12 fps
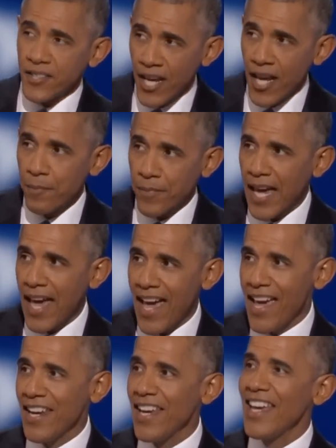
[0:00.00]
Tim
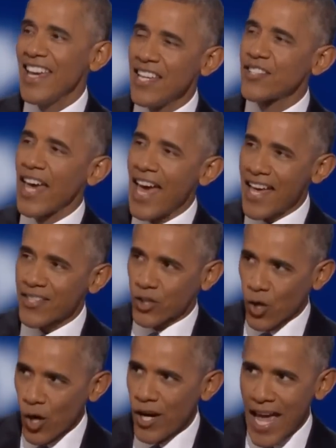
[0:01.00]
Kaine is
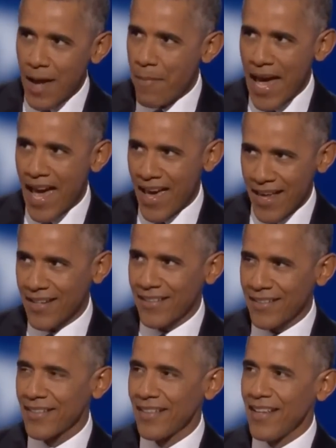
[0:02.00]
as good a
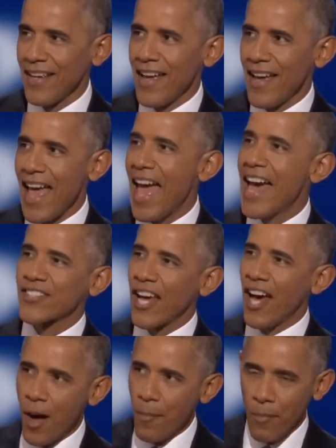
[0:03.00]
man, as
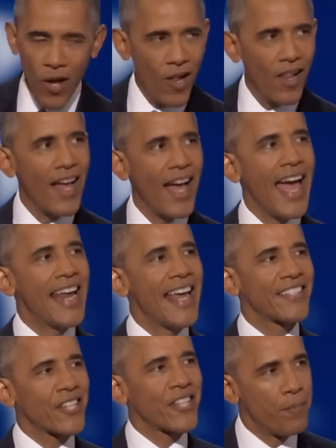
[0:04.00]
humble
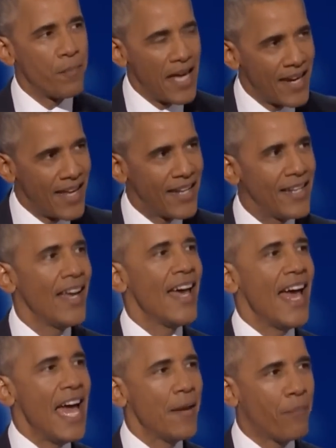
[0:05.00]
and as committed
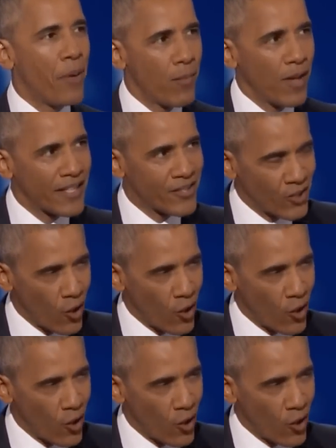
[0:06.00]
a public